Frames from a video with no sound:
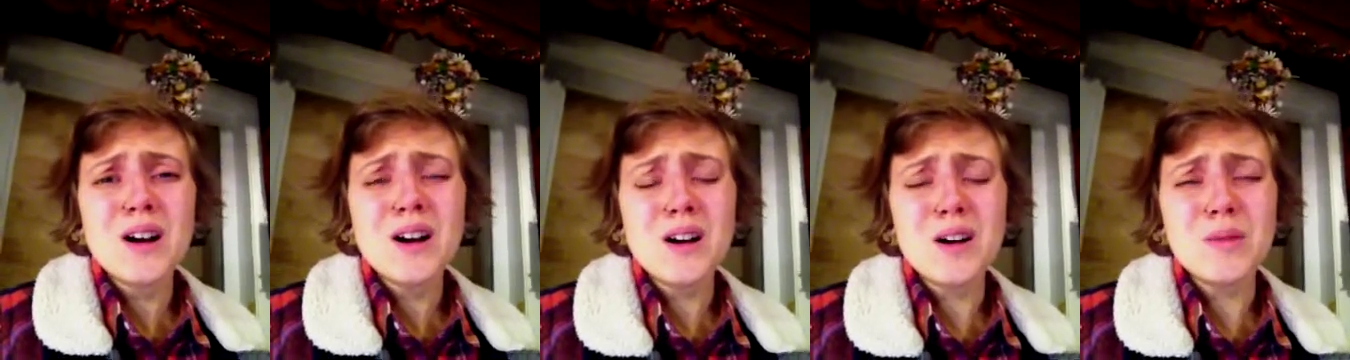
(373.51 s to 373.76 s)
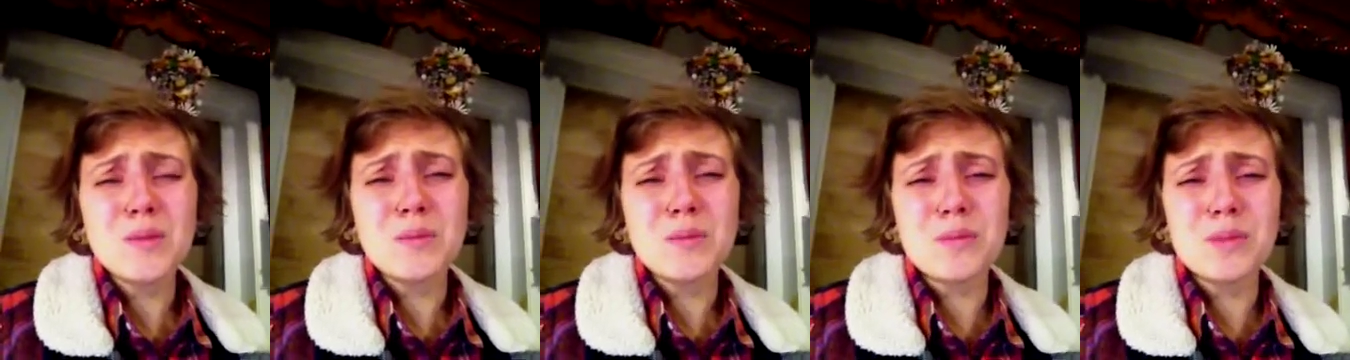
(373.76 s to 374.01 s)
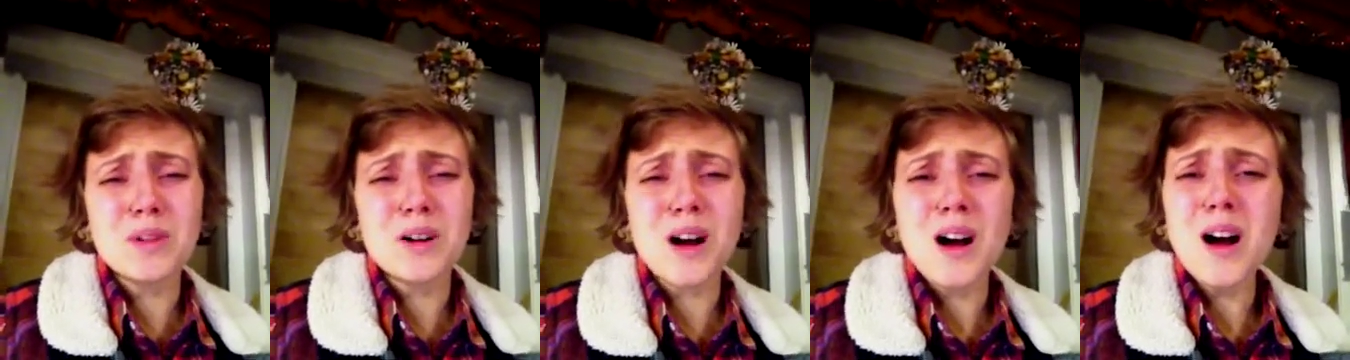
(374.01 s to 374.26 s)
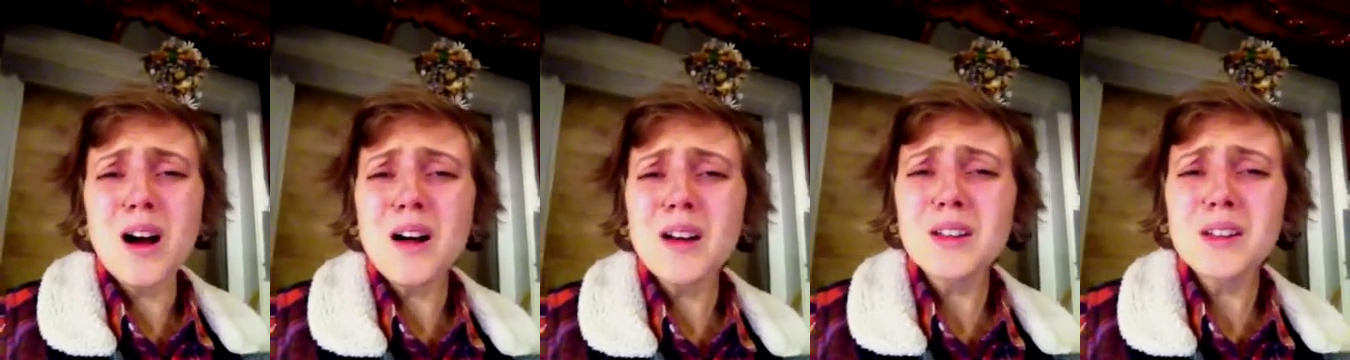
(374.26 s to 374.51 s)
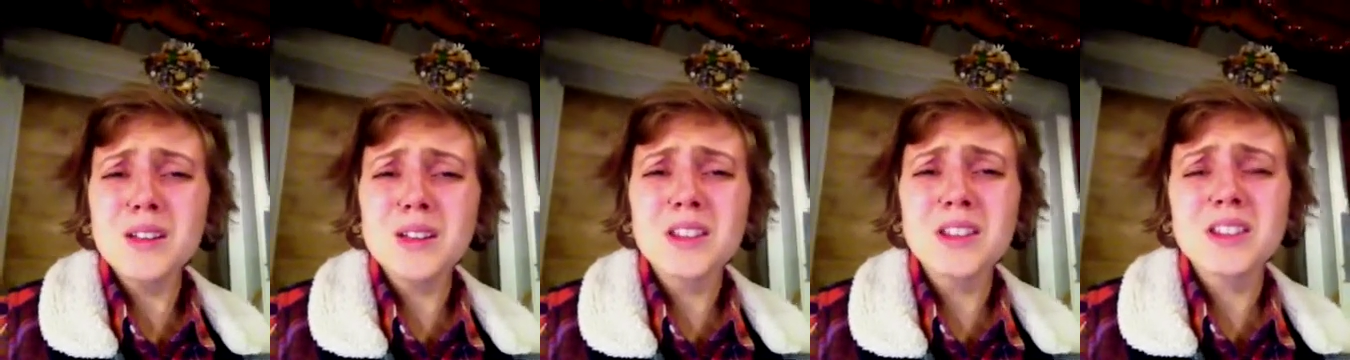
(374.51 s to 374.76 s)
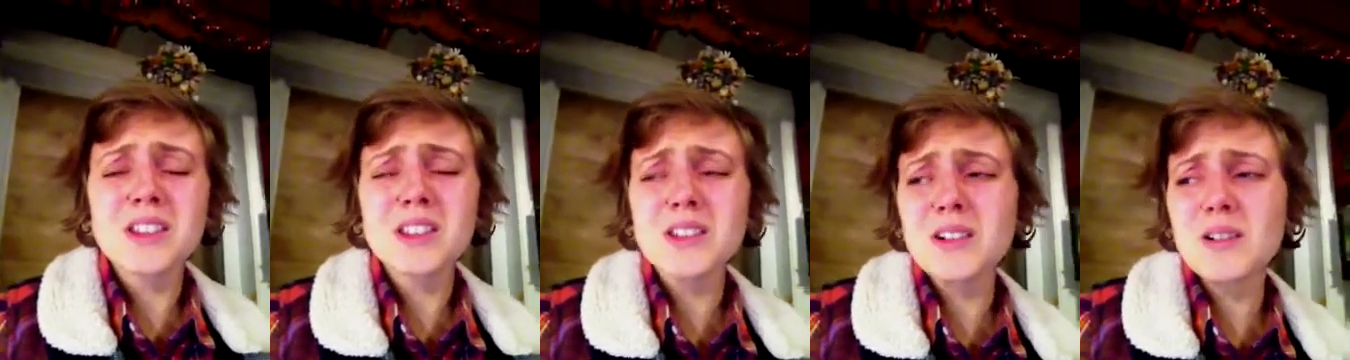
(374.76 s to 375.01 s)
a
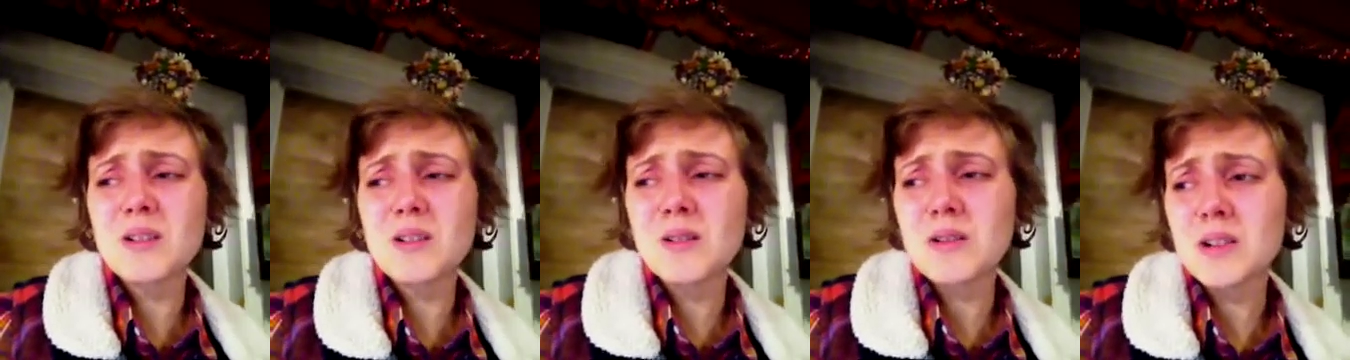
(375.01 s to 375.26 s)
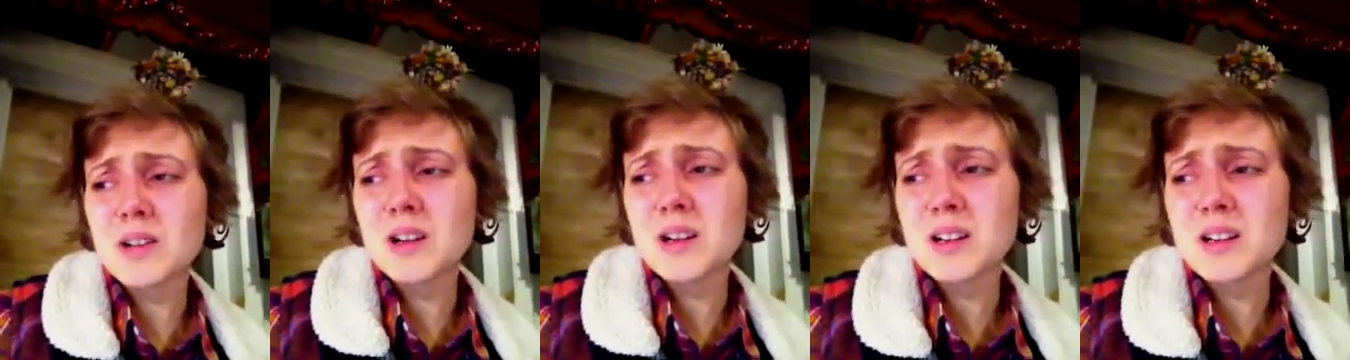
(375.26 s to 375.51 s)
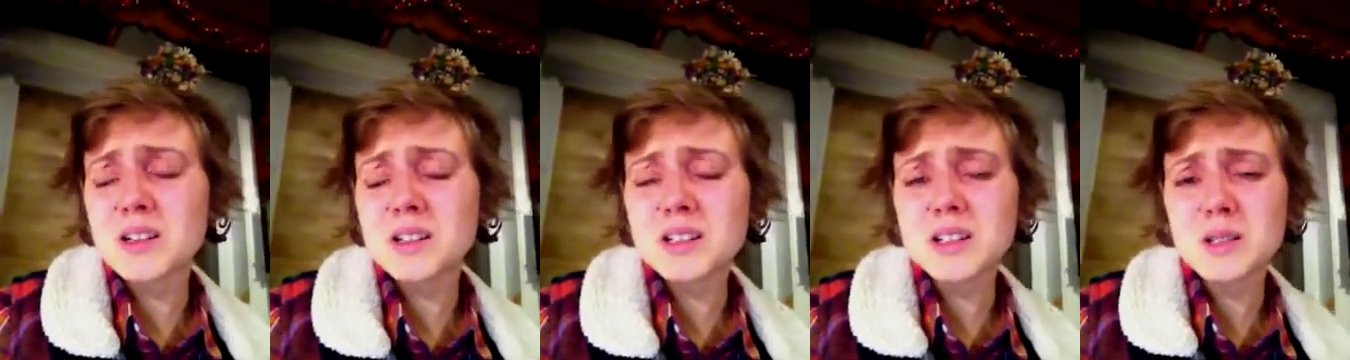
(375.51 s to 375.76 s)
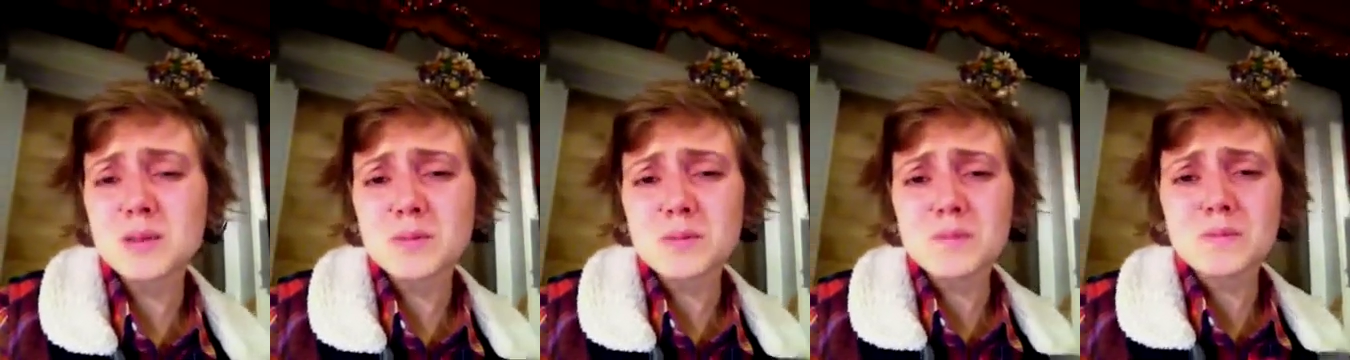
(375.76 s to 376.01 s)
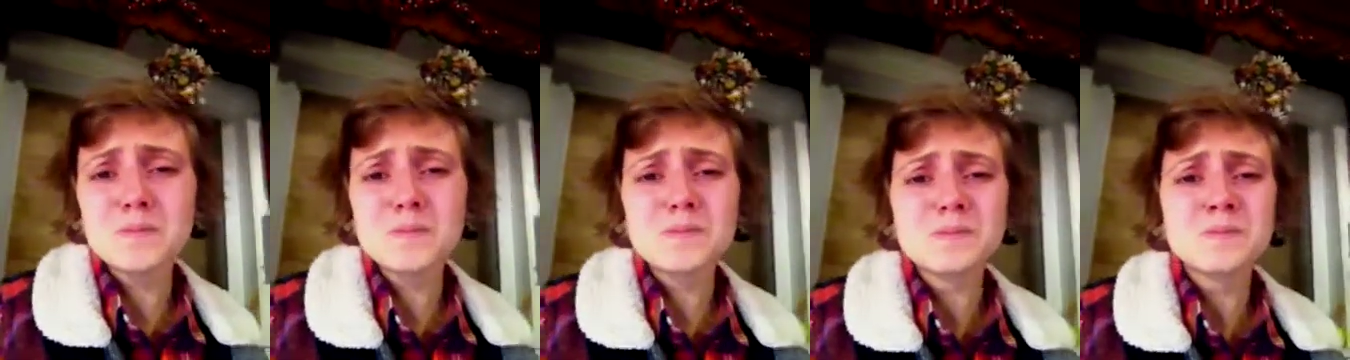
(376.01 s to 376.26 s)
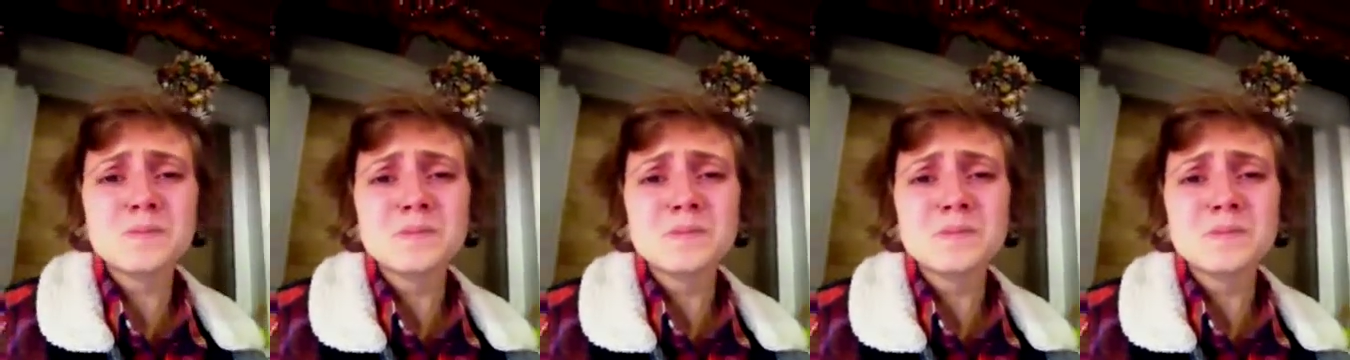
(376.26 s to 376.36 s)
broth or some